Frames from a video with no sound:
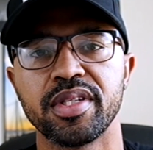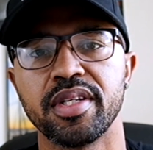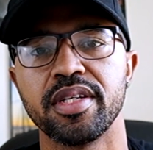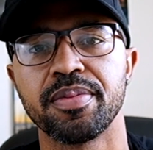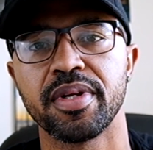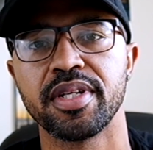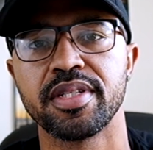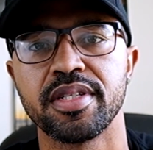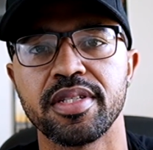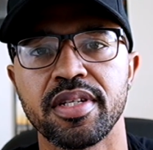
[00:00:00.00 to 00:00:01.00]
to these
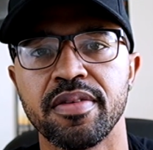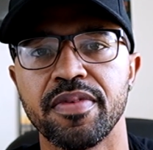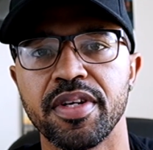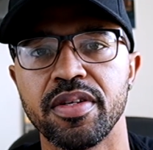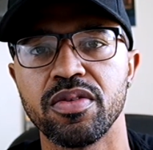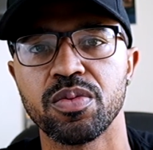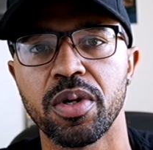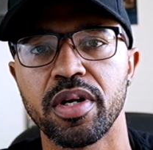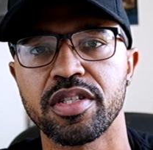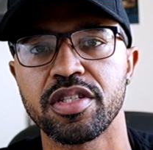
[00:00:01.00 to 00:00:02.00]
places and venues
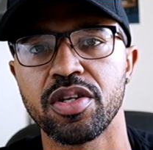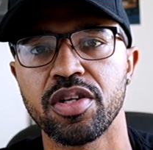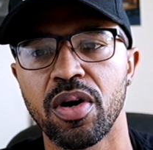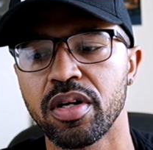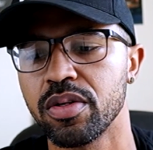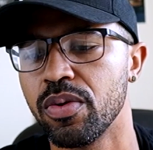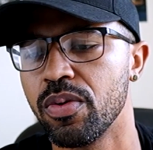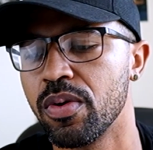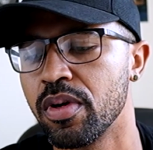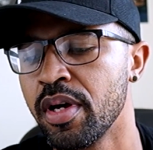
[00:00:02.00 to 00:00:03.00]
where it's dark
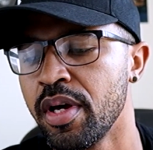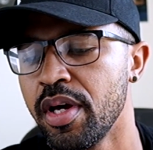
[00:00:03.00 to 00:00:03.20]
or